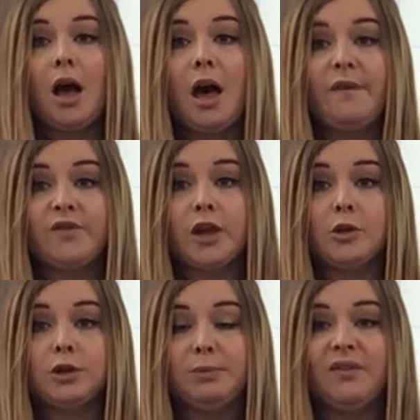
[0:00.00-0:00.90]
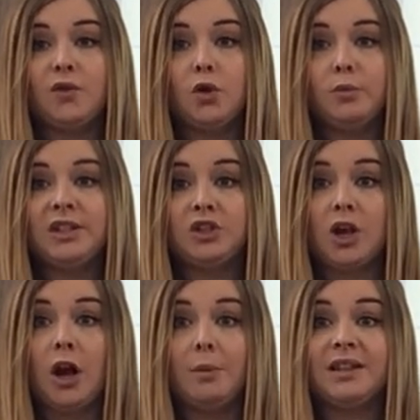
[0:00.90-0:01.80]
of those before we
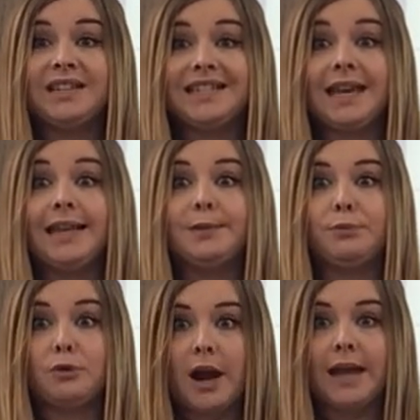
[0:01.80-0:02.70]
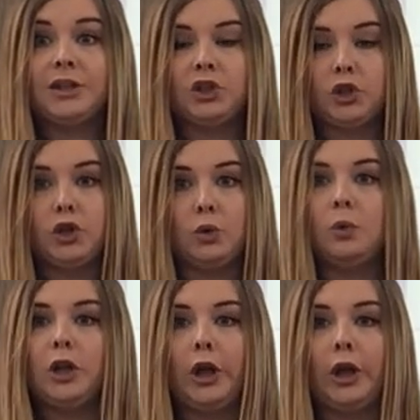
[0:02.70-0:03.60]
start with today's brand
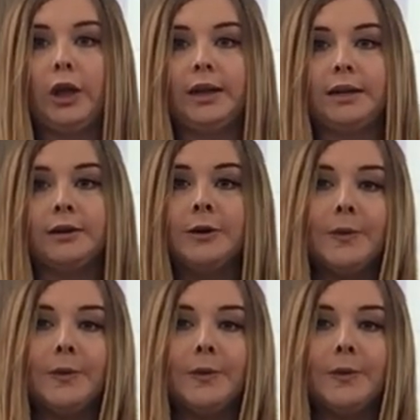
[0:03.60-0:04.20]
new learning.